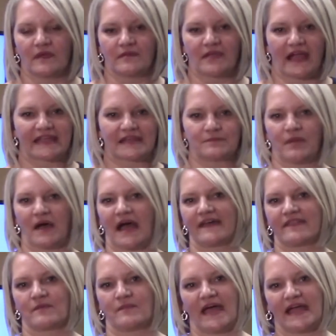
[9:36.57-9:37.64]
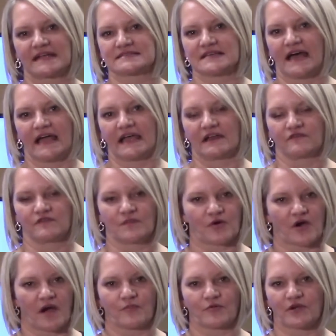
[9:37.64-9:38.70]
Maybe I could buy the backside of the
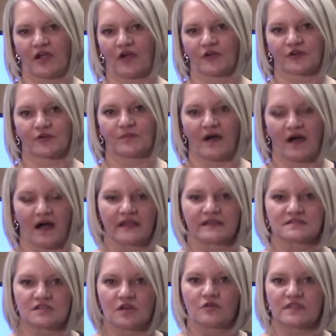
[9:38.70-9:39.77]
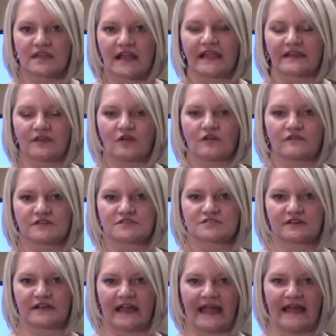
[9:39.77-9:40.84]
property on your pond so that I know for
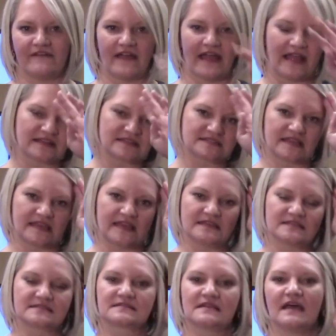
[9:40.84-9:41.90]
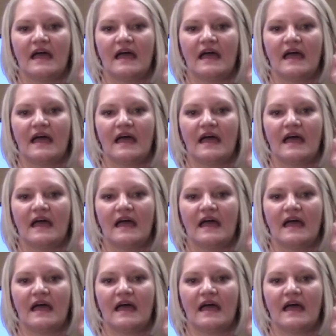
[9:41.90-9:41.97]
sure I have access.